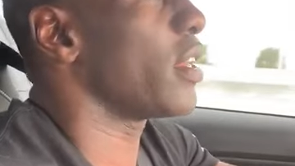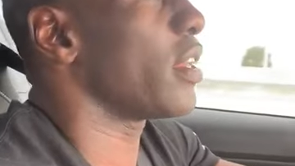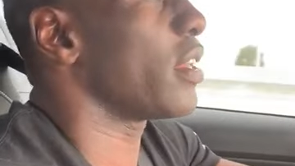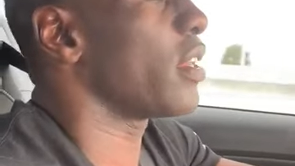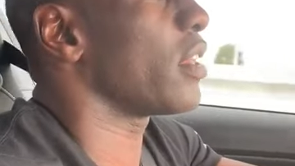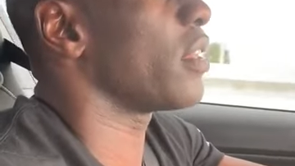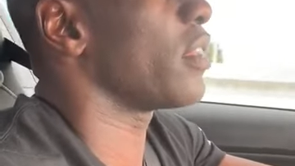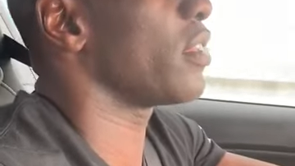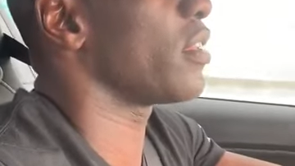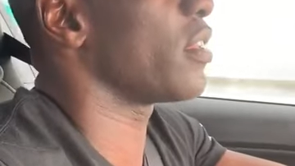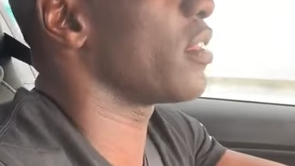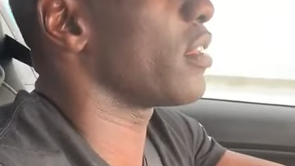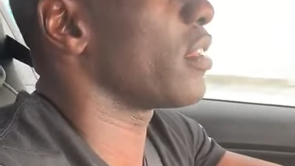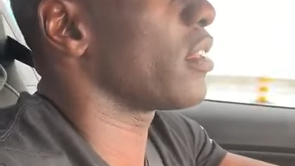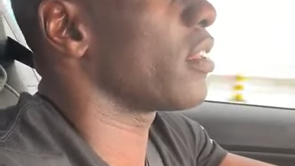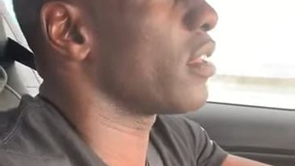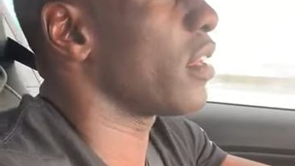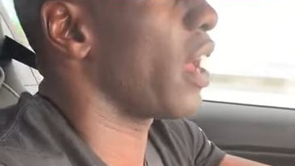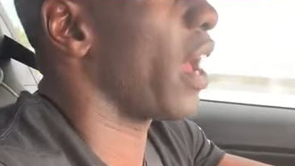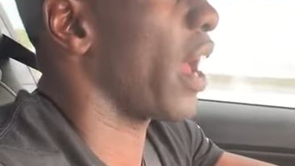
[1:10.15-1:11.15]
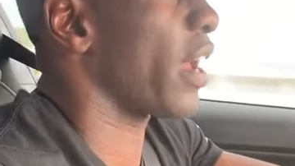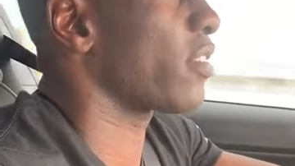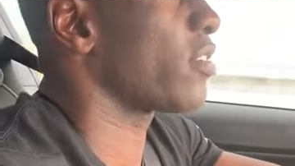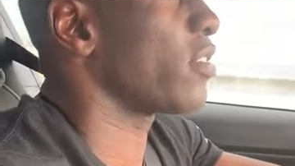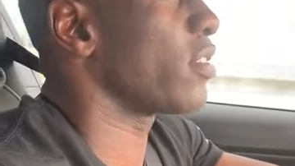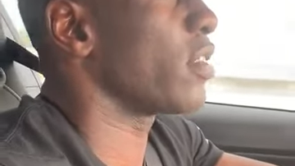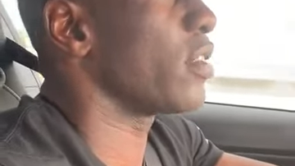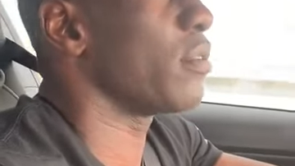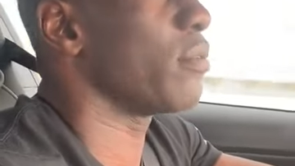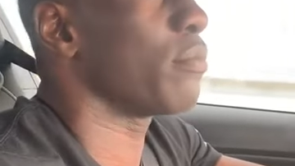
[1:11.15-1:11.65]
didn't
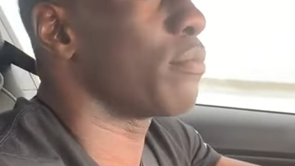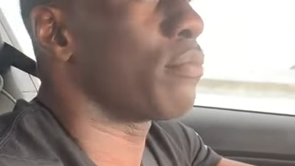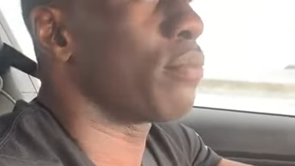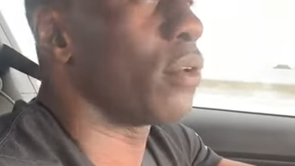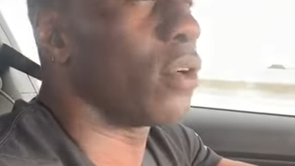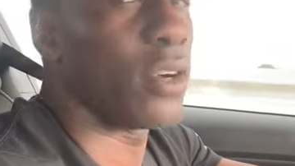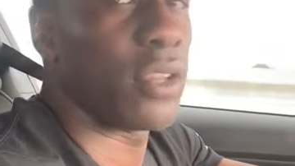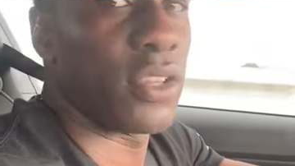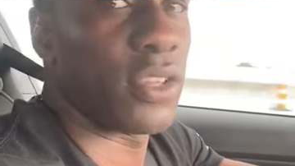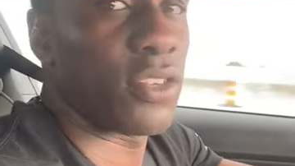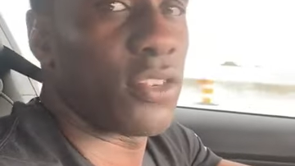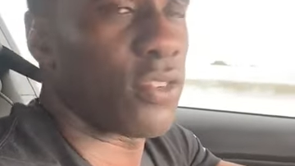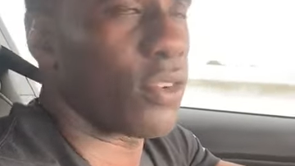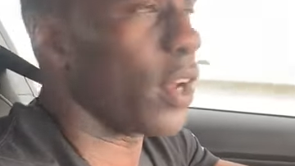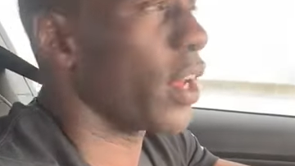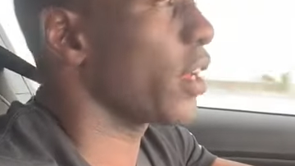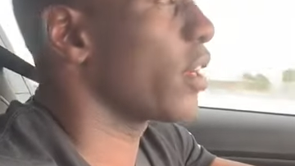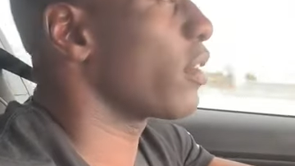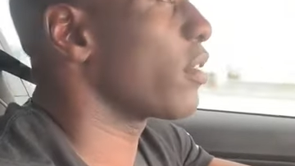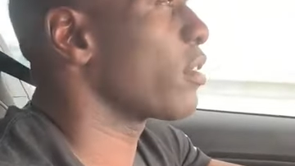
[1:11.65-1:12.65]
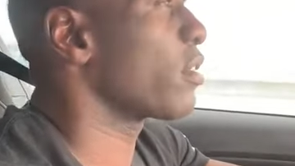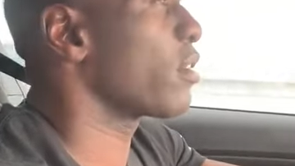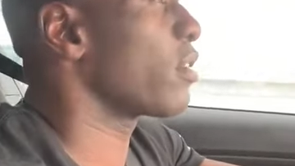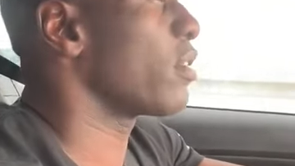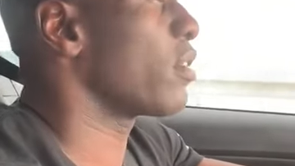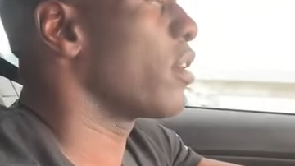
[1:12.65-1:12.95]
actually pull the trigger.